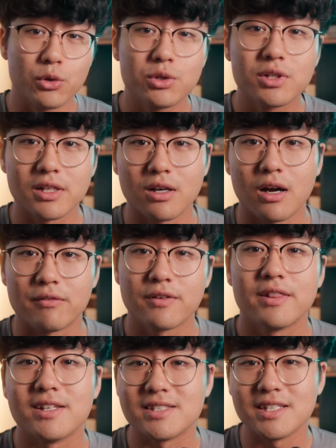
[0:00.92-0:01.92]
you click off,
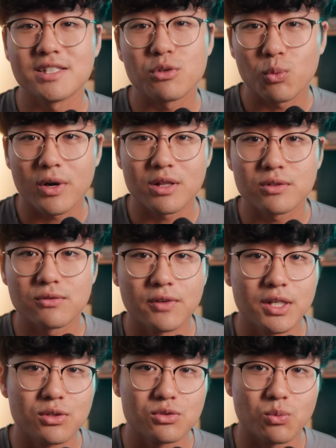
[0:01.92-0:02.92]
this isn't one of those
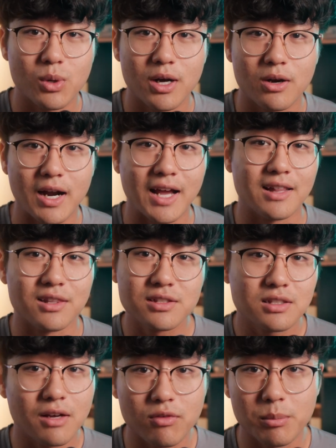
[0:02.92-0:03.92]
videos where I
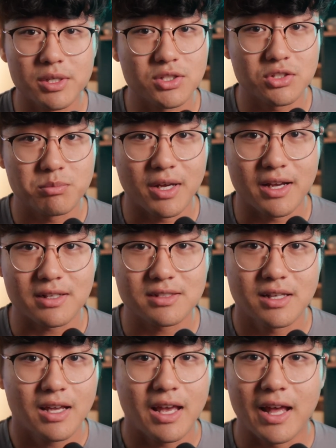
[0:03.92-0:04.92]
list off a bunch of
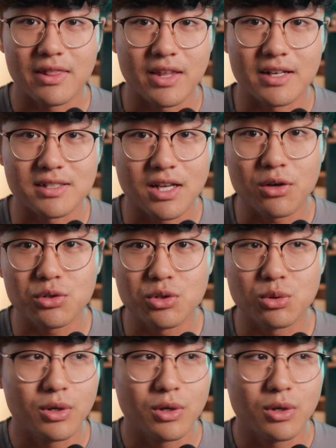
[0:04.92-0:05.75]
specs and then tell you